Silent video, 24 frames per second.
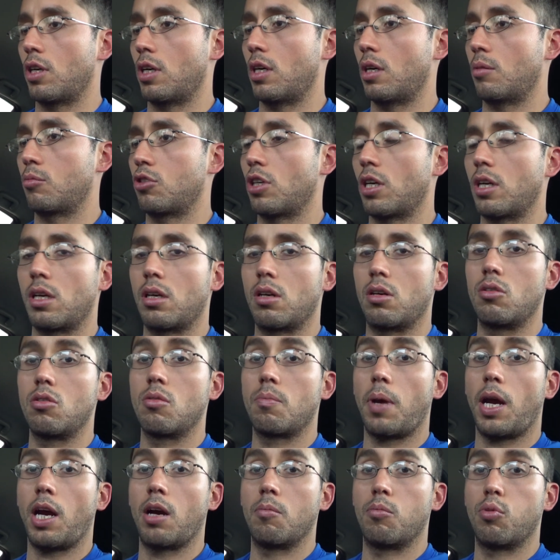Uh, I'm trying to get a new
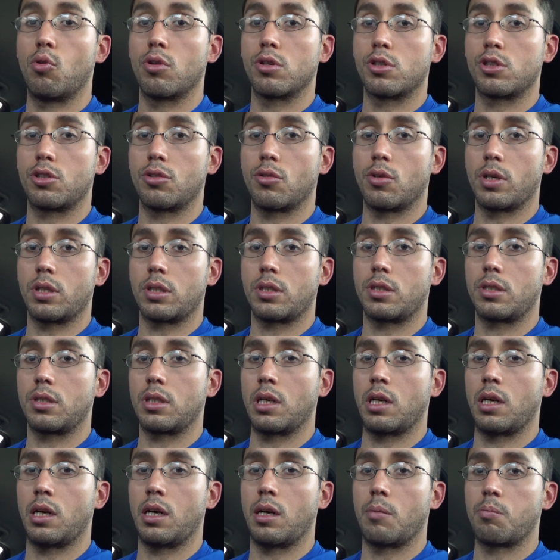pair of board shorts, uh,